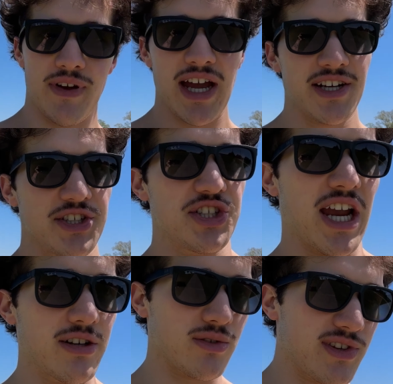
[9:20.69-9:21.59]
If I had a
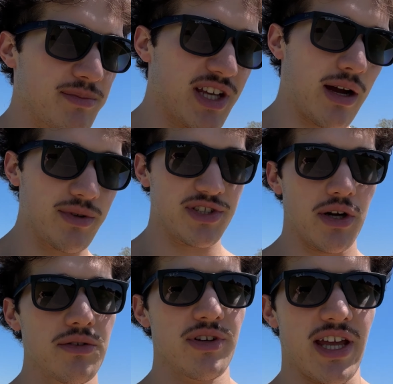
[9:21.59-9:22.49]
chain or something, I would
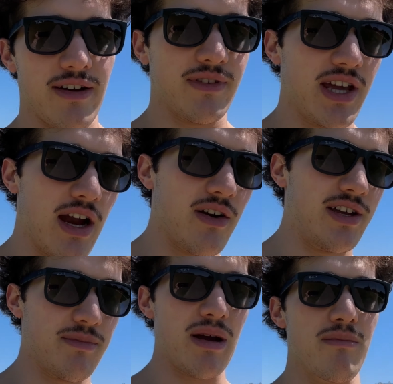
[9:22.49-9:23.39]
totally have
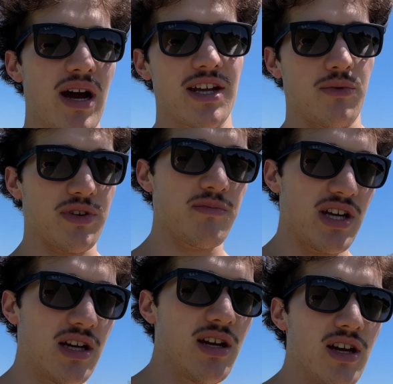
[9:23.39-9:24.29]
carried my mic with
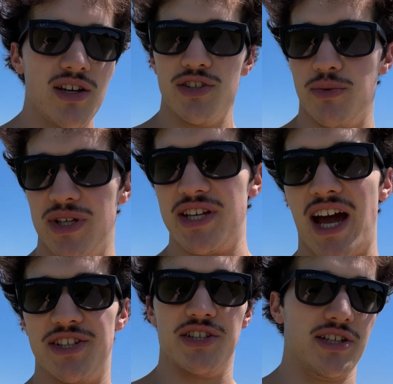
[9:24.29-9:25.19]
me to
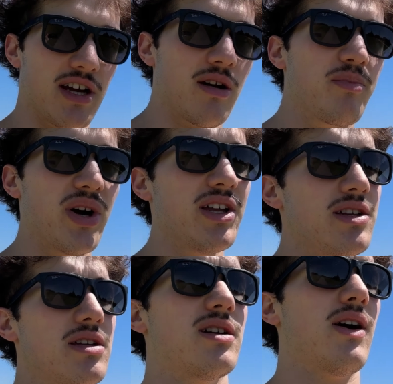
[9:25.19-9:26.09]
attach it there, but,
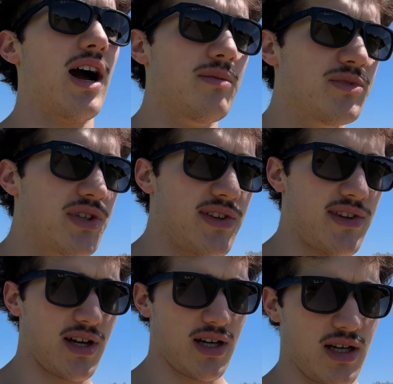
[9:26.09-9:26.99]
you know, I'm
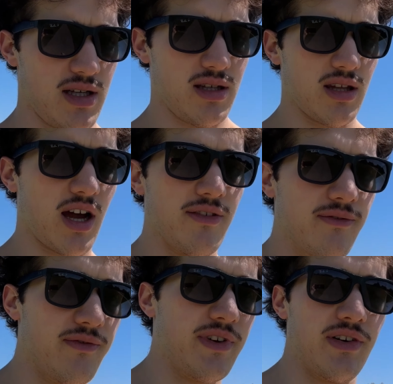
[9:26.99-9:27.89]
just not
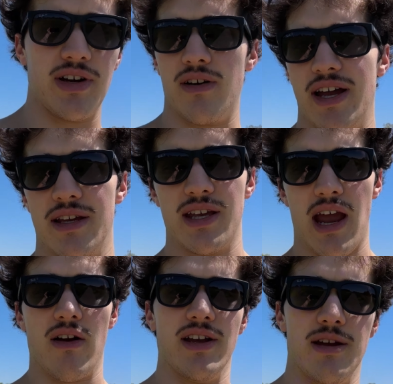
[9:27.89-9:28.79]
feeling like
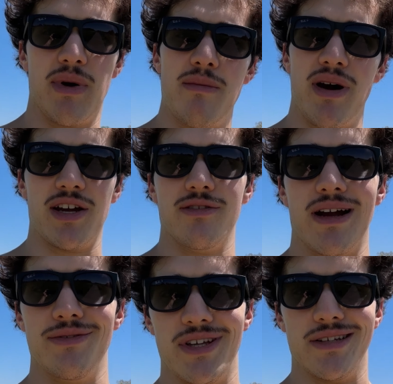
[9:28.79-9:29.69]
carrying my mic
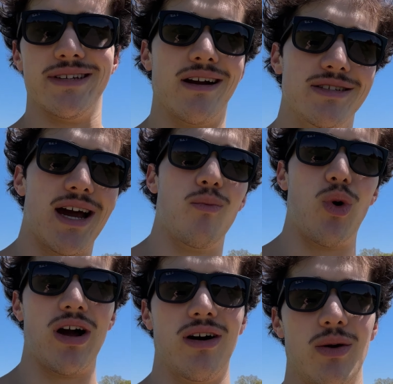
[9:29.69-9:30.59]
around the entire time
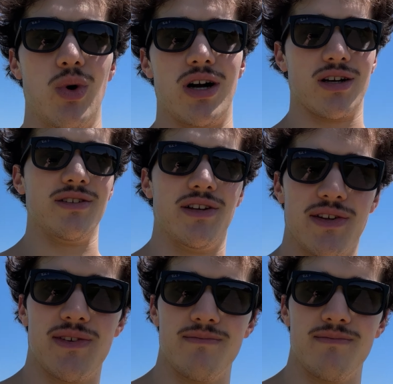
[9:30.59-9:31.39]
while I walk on this.